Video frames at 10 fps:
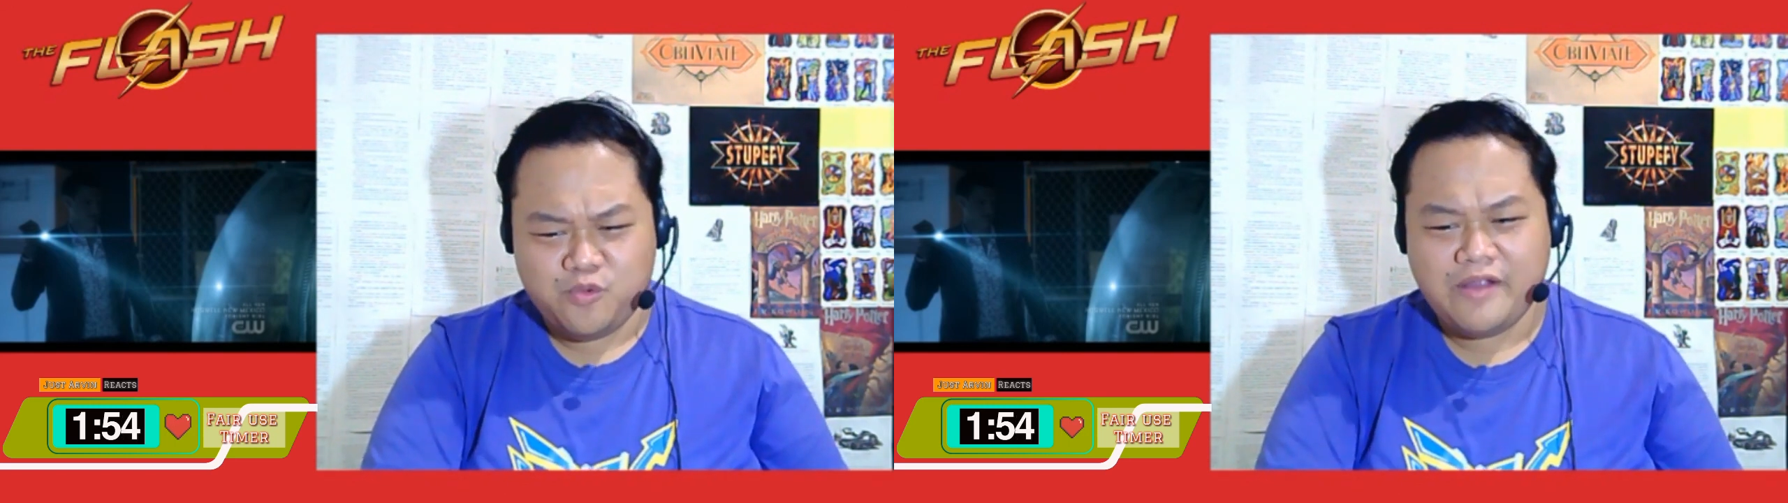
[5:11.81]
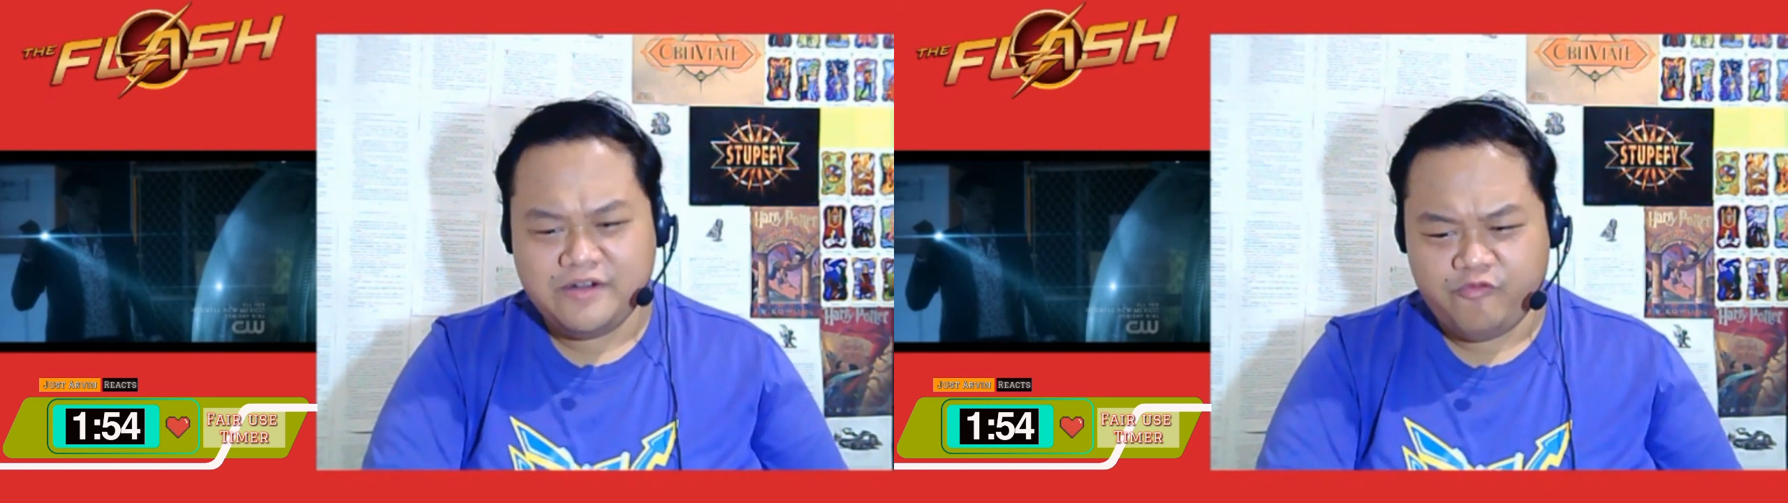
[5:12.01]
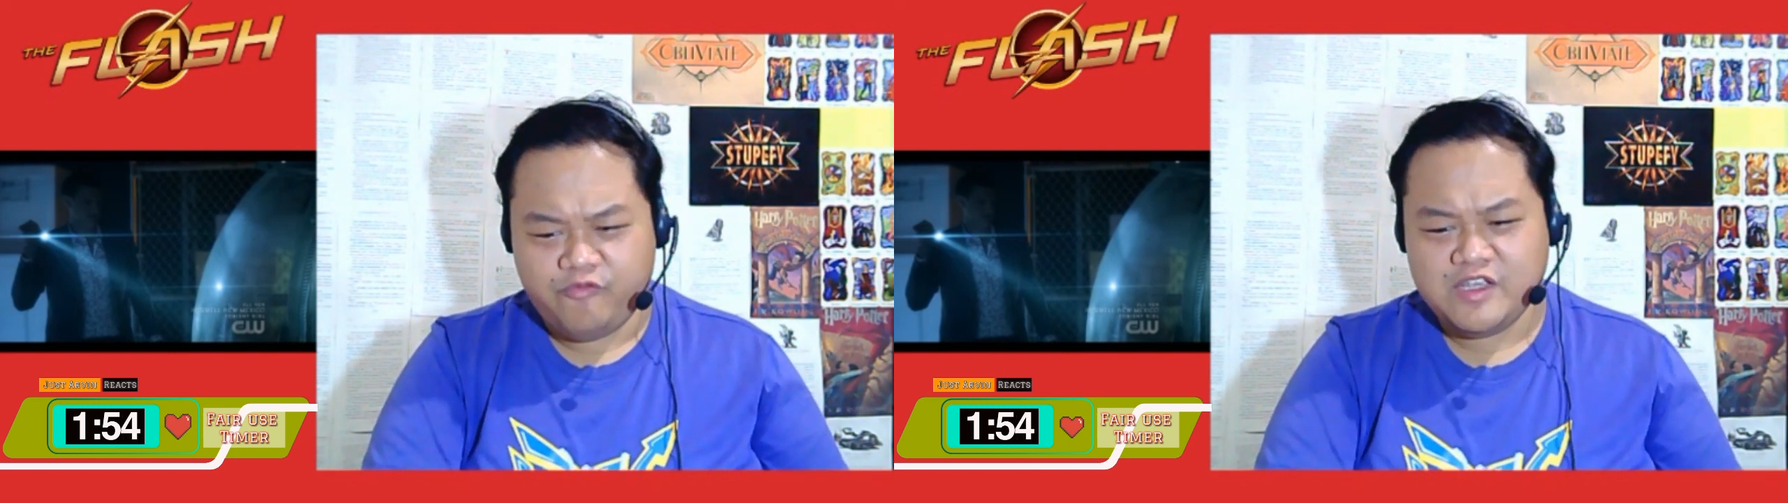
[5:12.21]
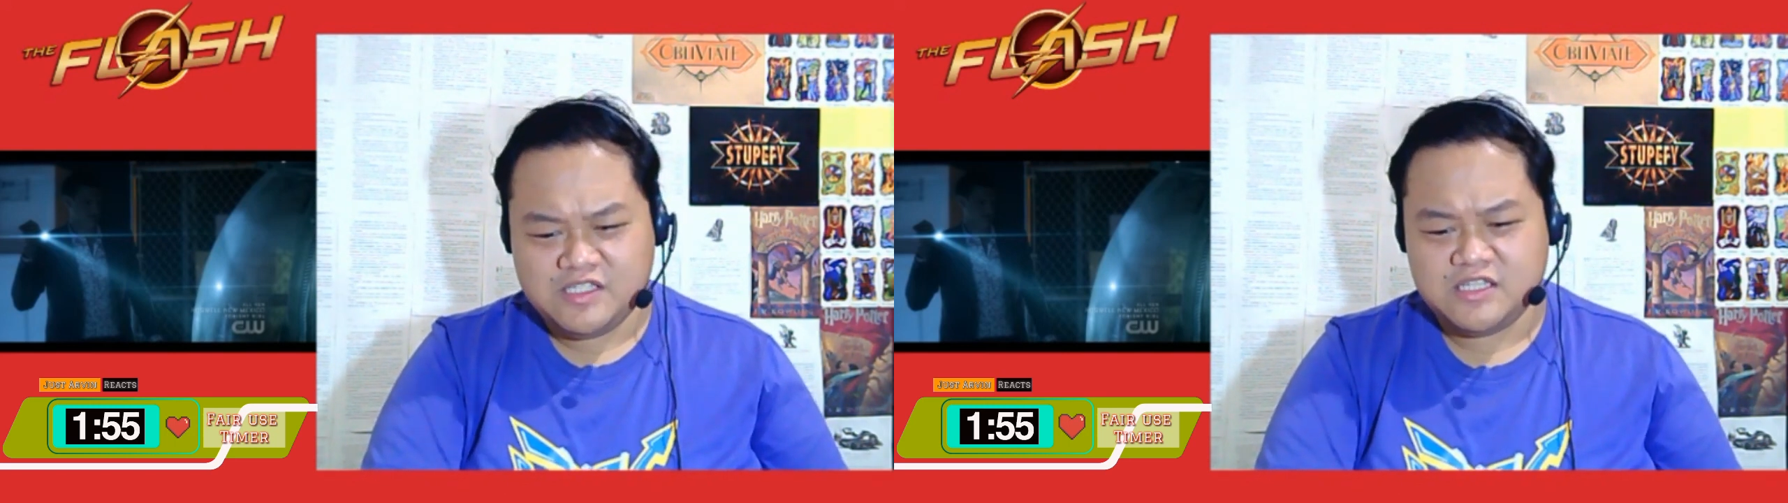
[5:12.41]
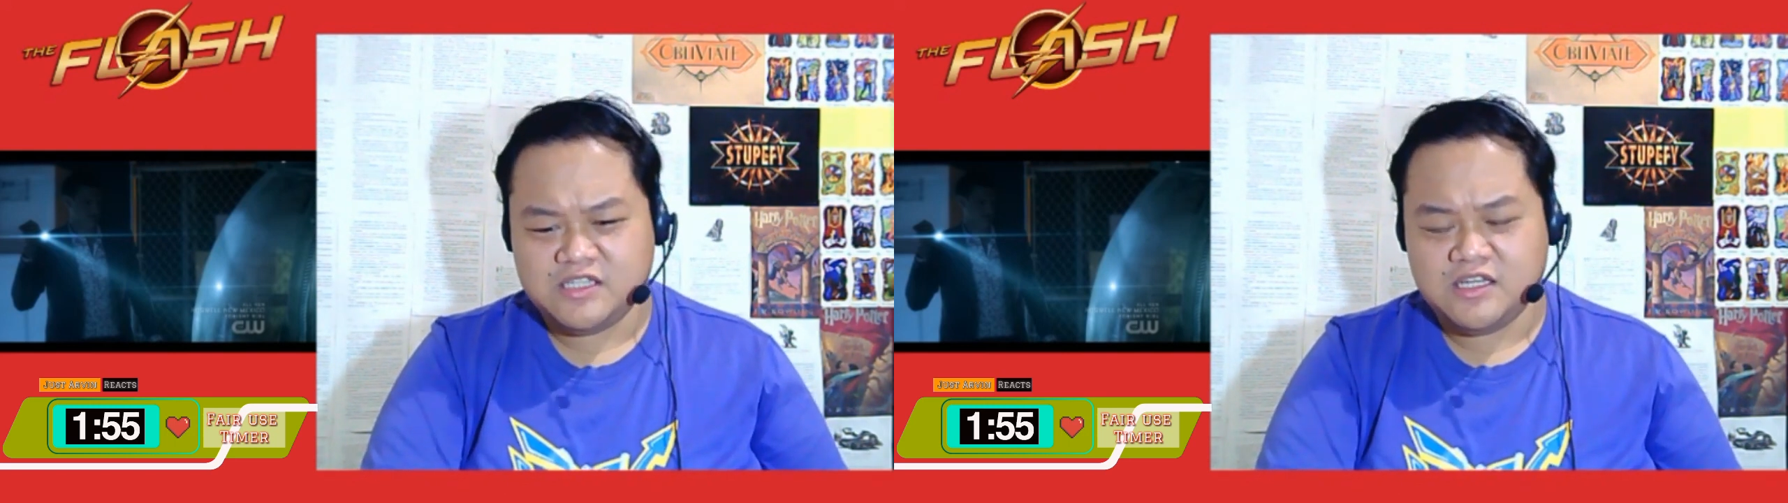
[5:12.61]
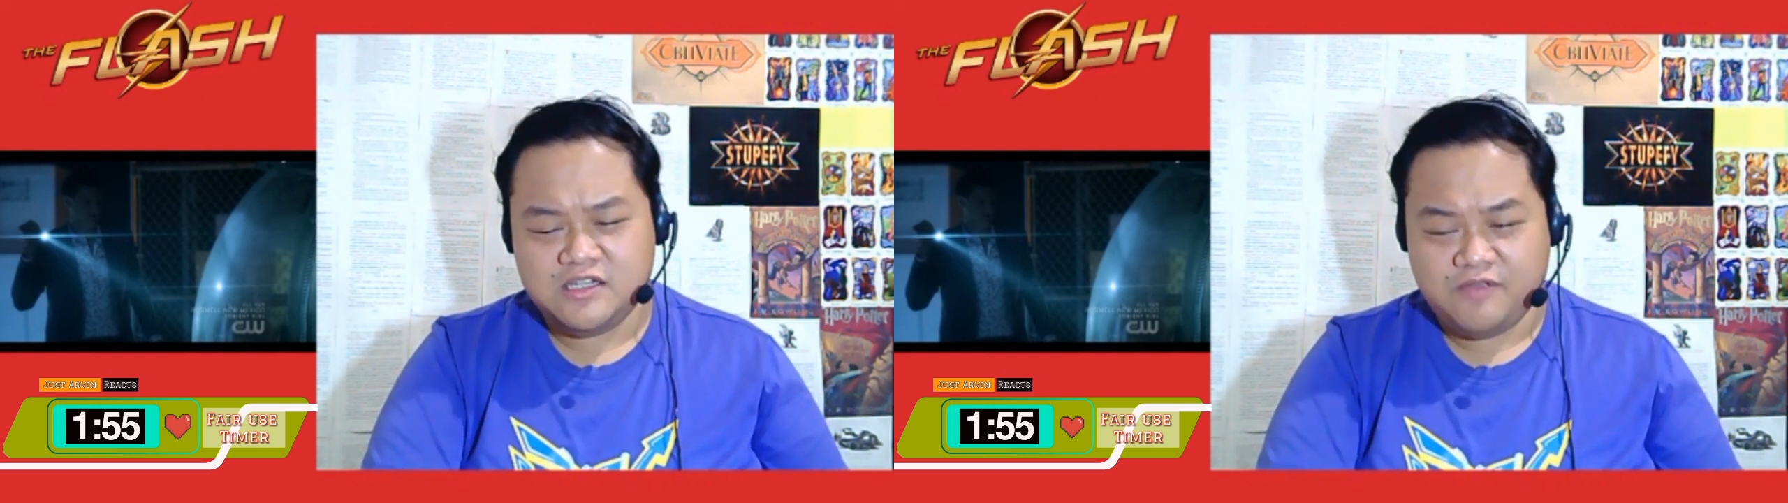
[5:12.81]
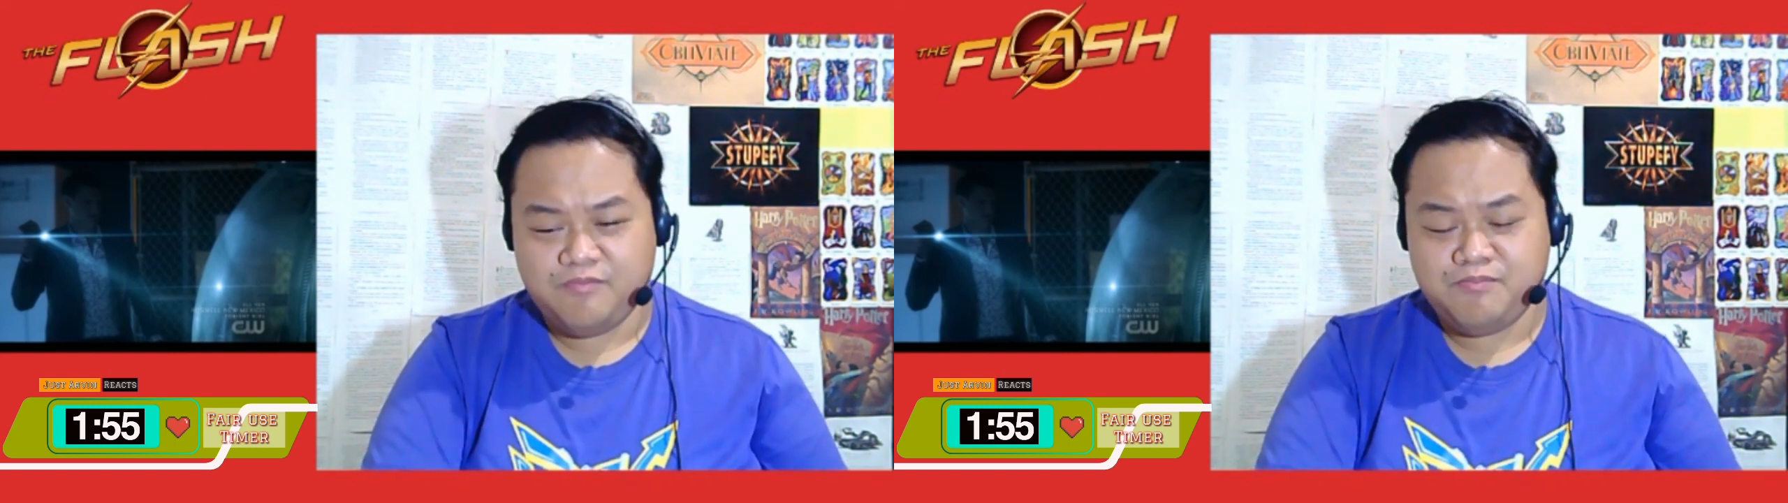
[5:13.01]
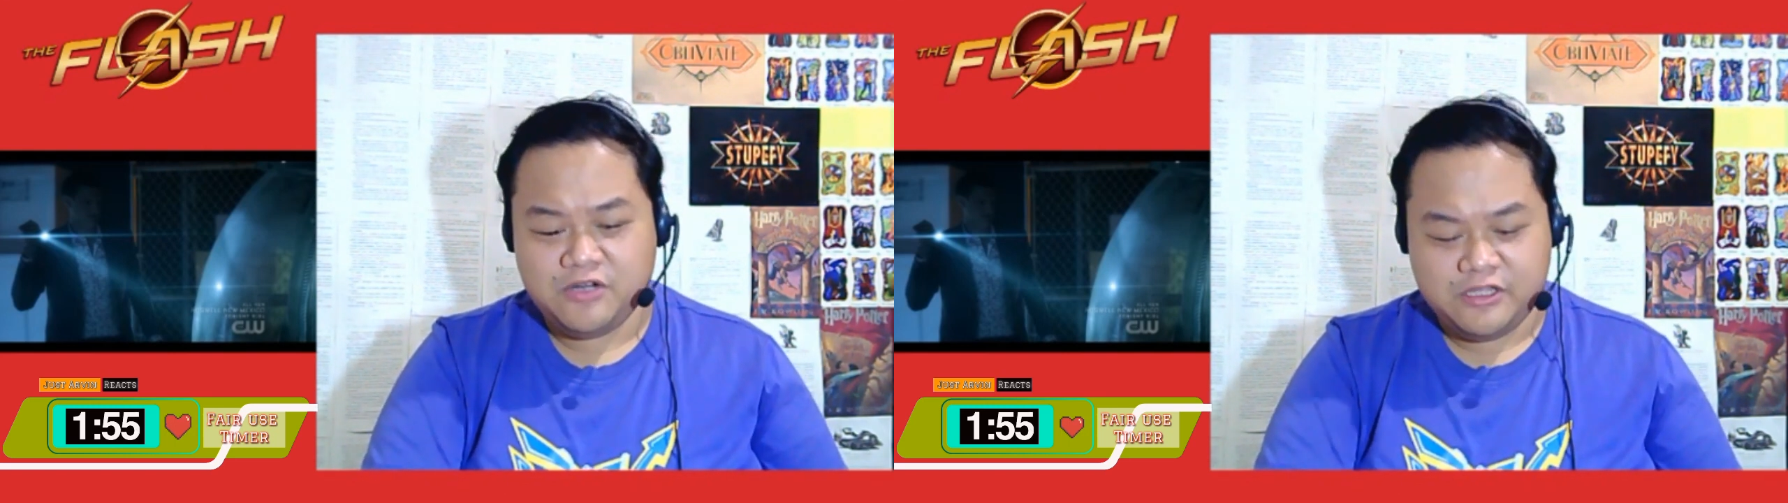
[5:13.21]
Why they fixed it and they
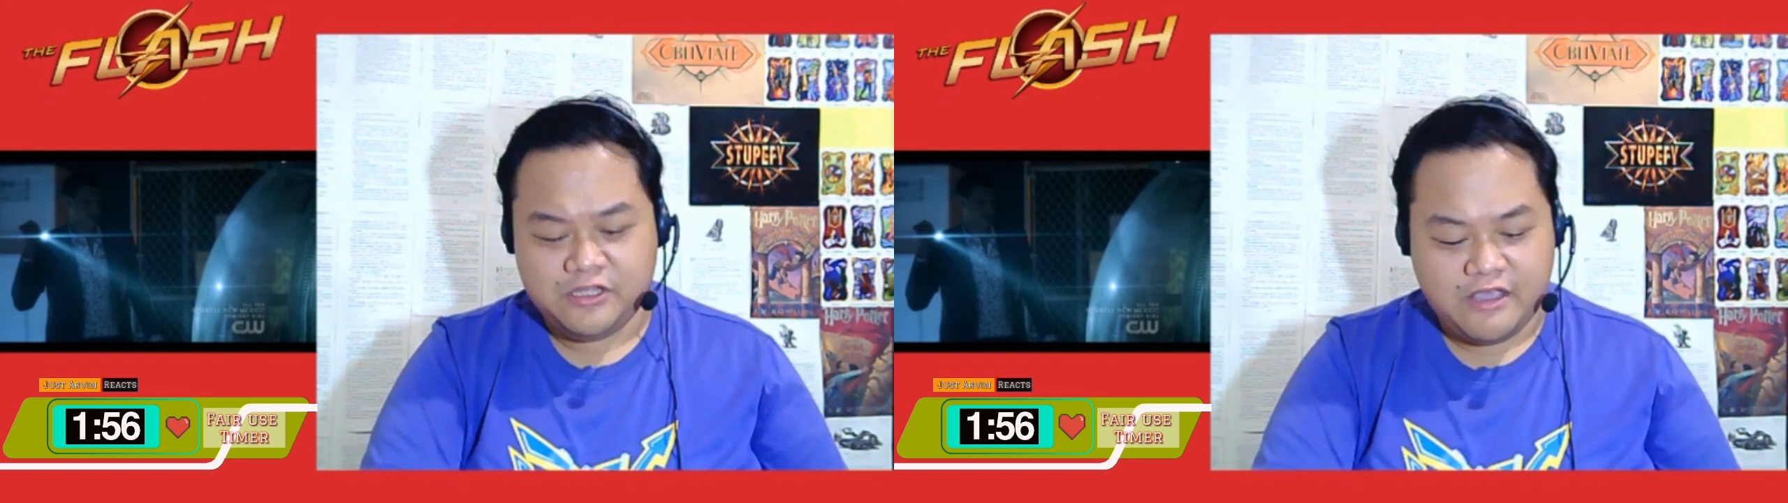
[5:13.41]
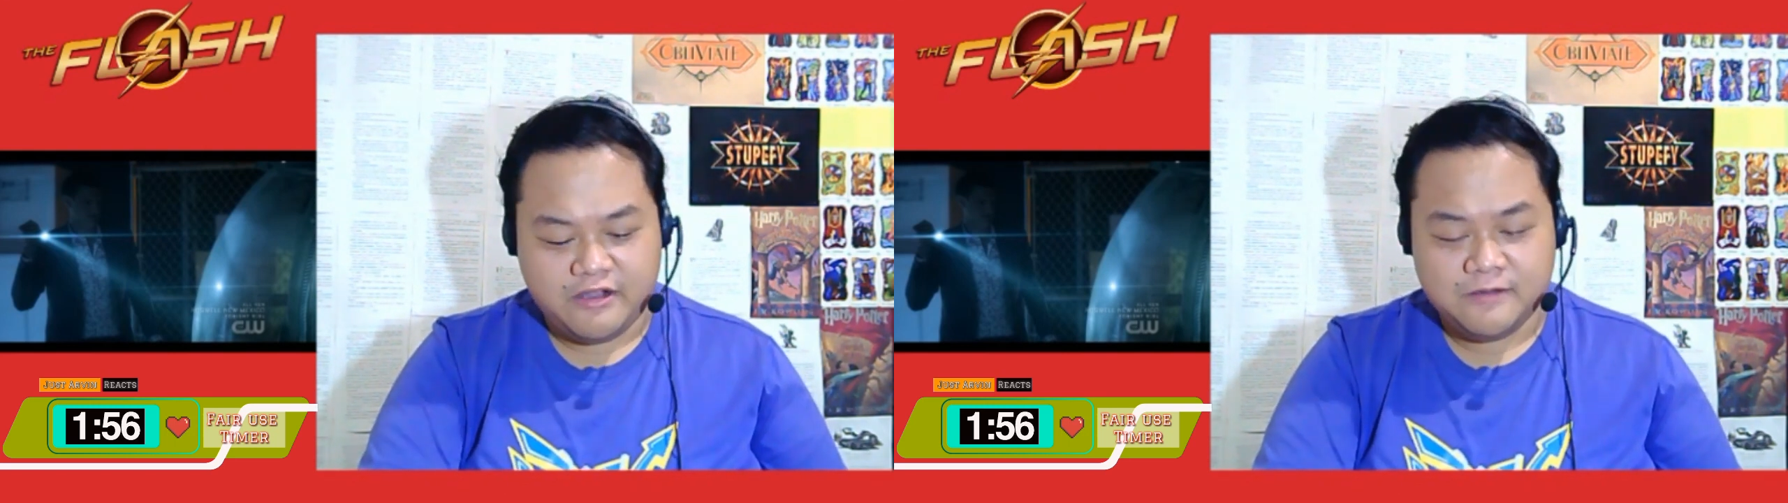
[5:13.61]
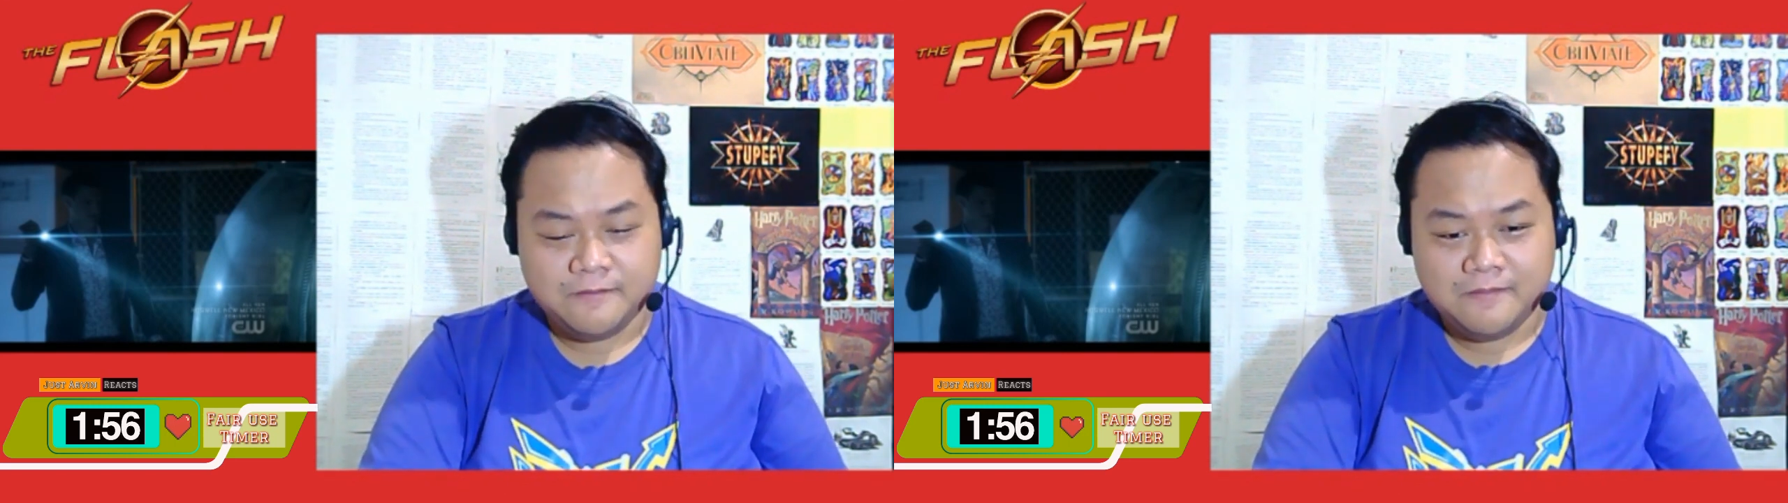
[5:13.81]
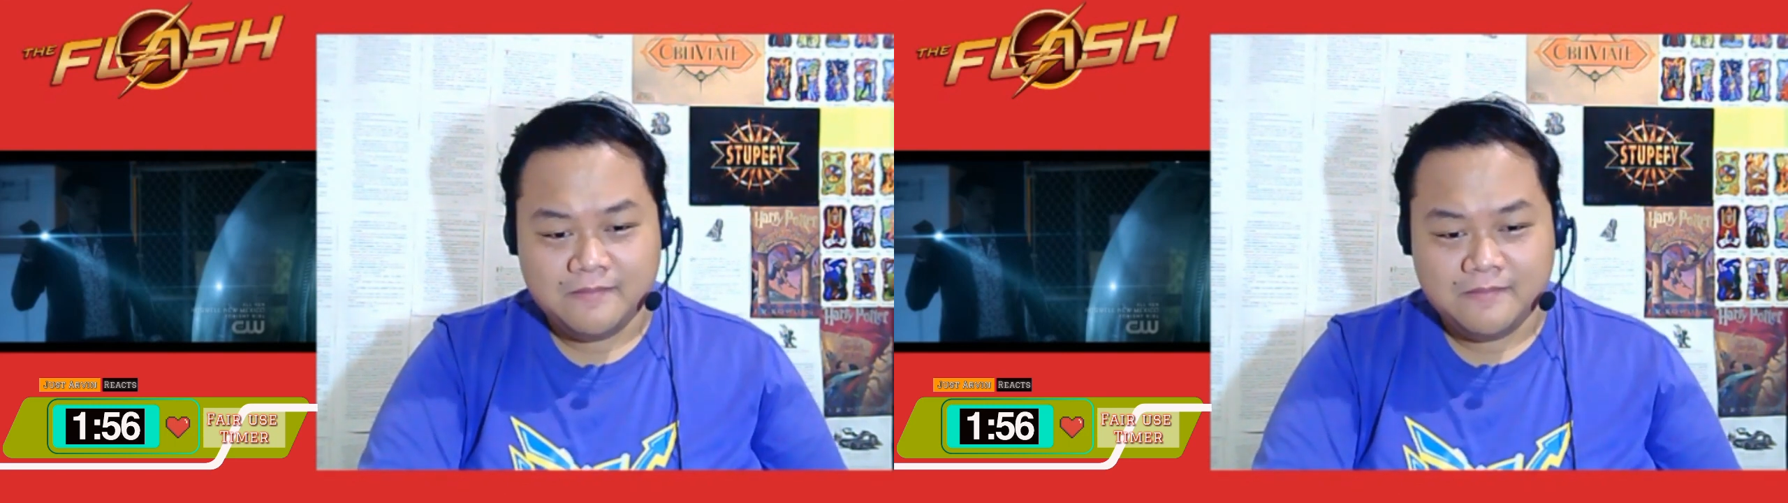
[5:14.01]
put it there,